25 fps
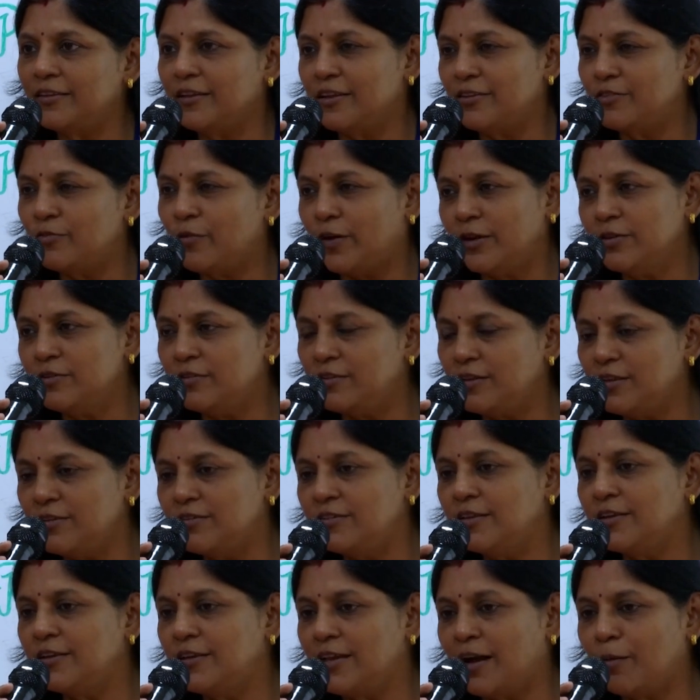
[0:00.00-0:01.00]
there's one
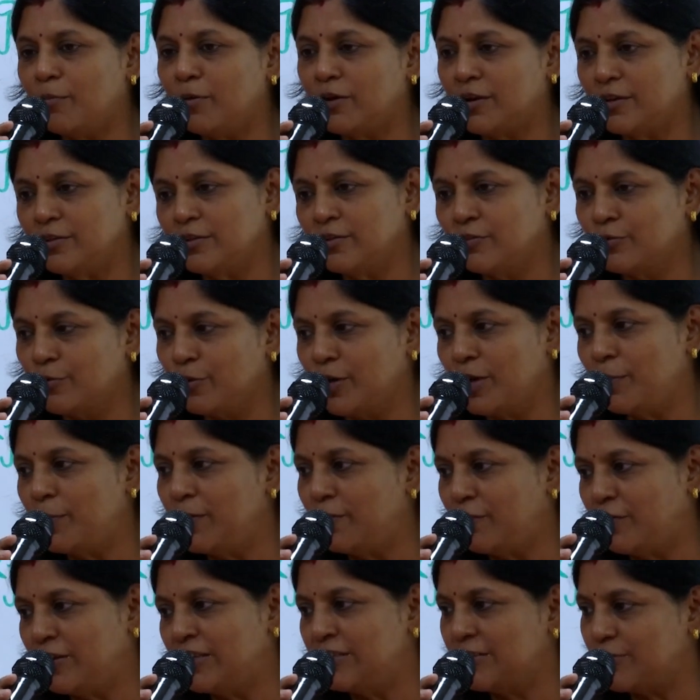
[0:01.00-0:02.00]
CC camera that's going to
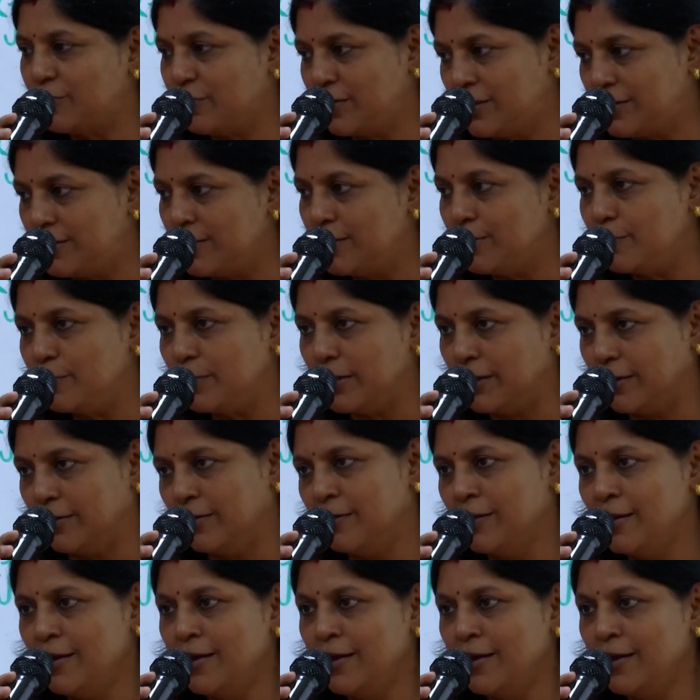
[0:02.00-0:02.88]
be fixed within me.